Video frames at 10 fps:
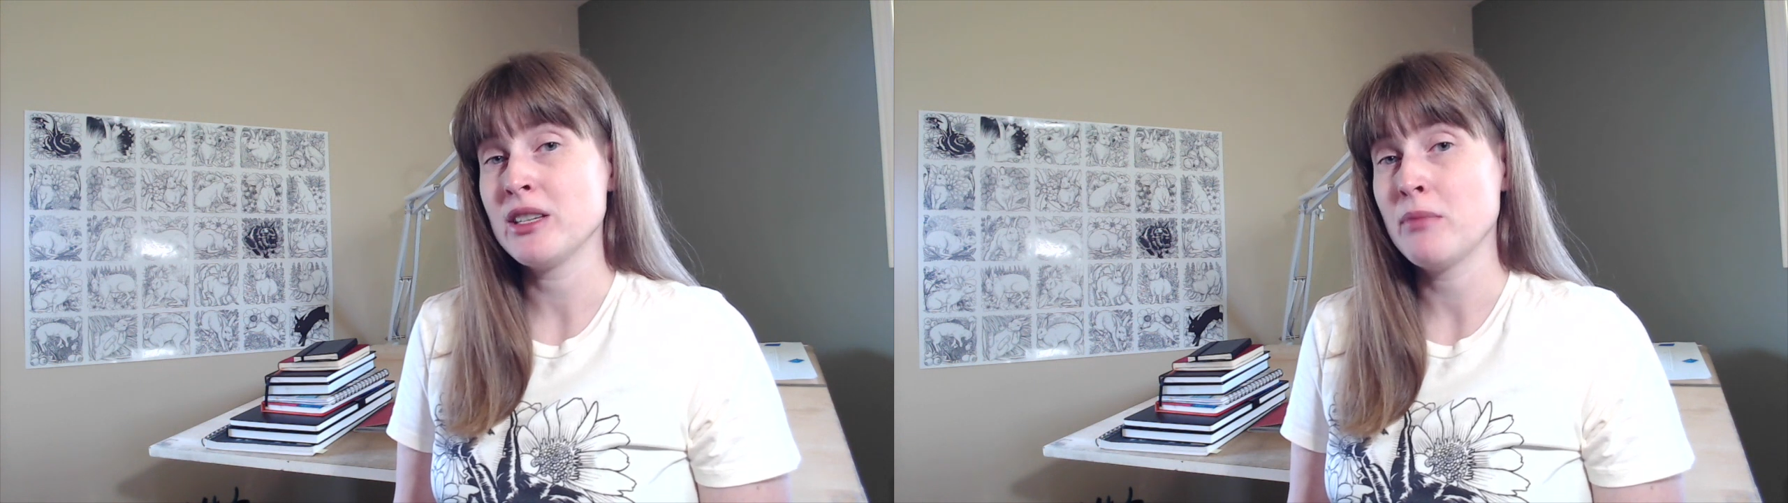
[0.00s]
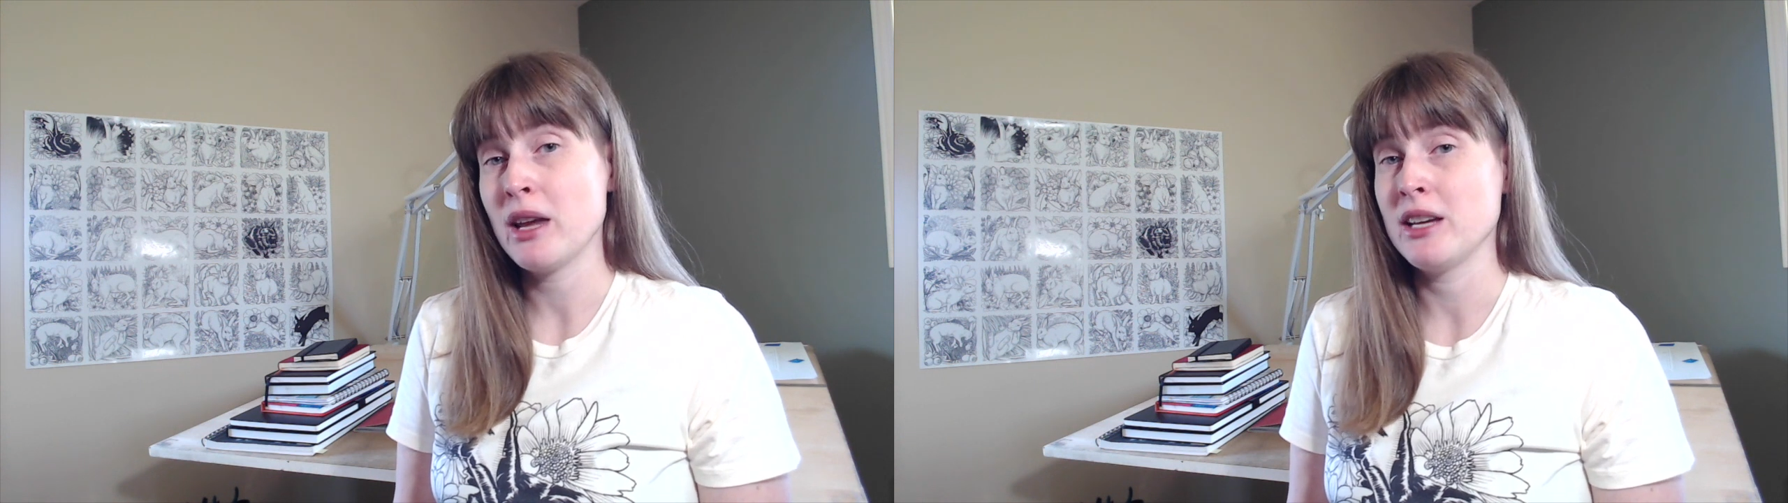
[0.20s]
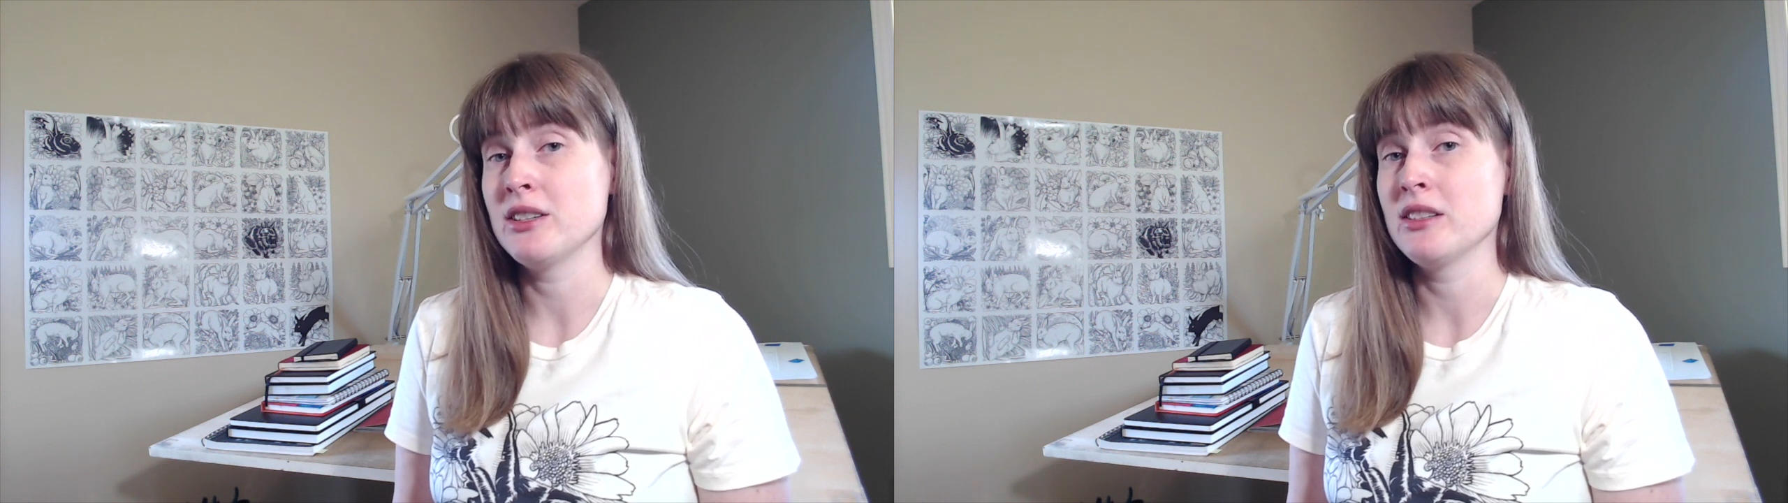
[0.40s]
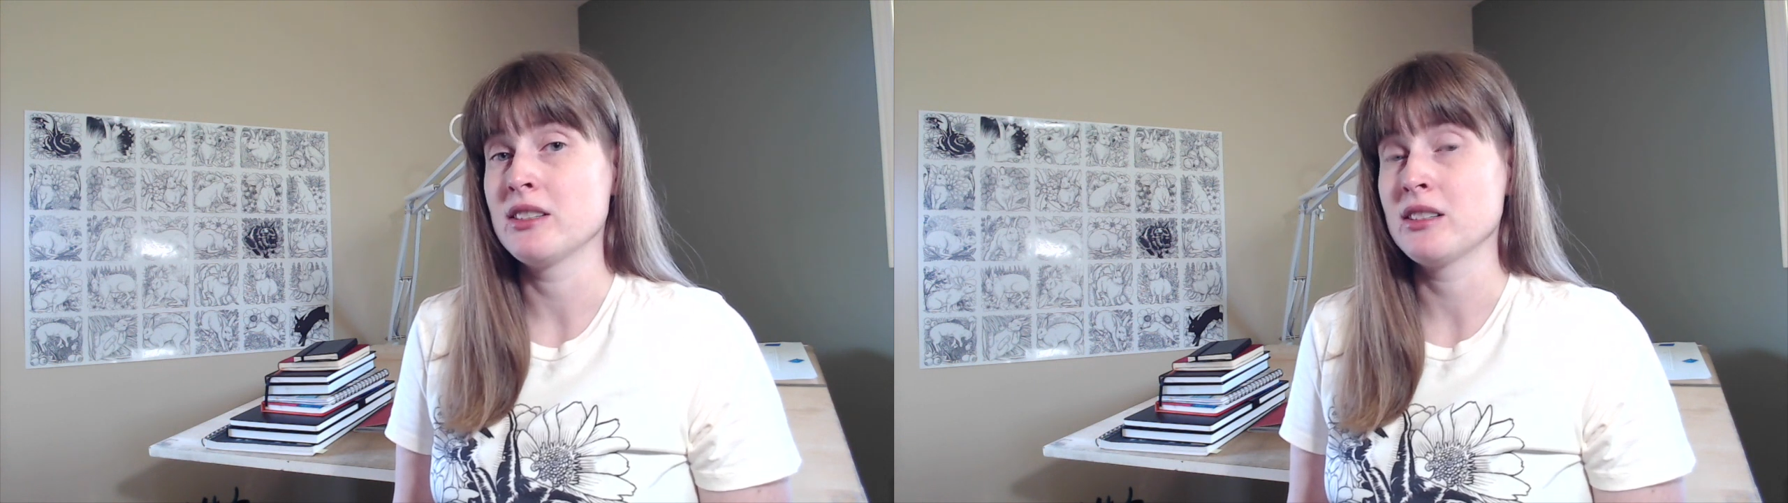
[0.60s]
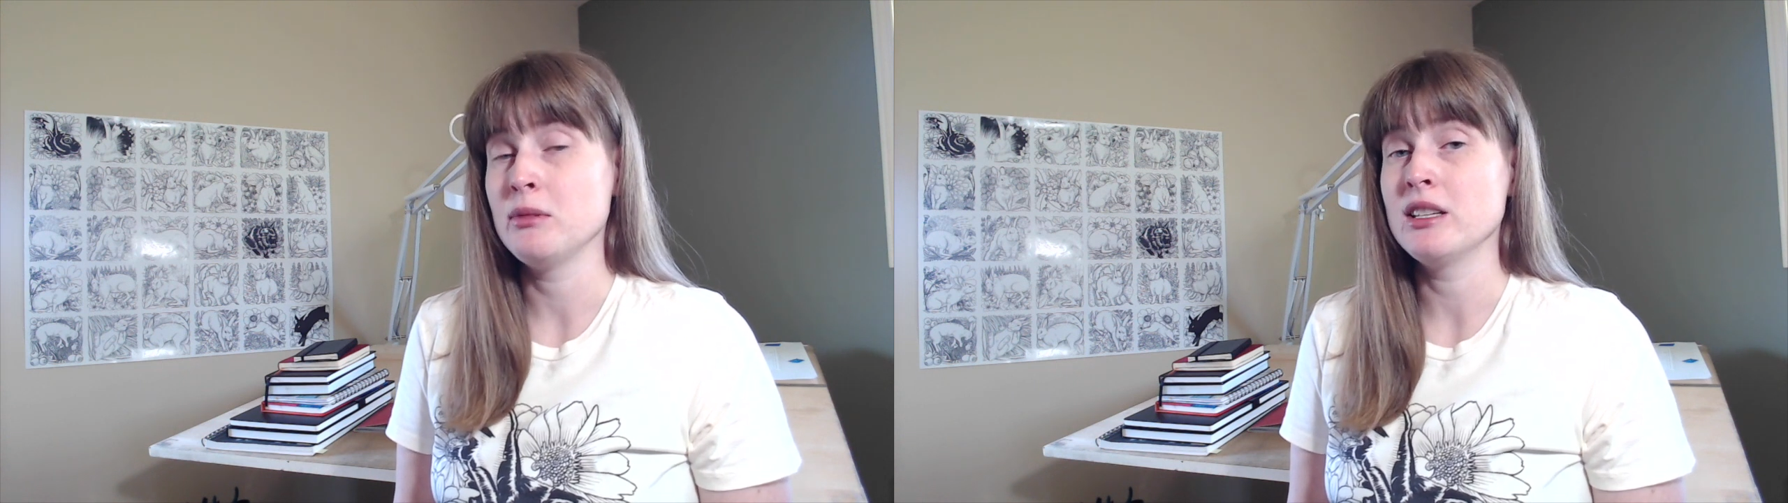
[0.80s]
pages
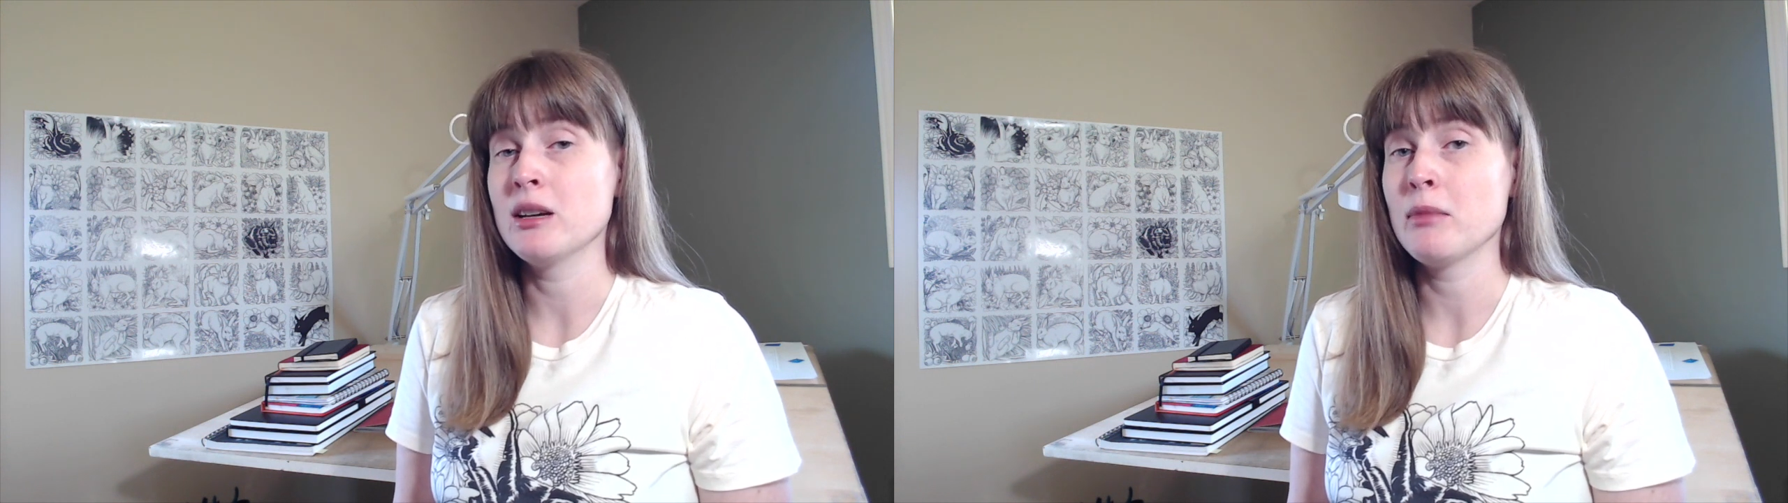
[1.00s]
to be done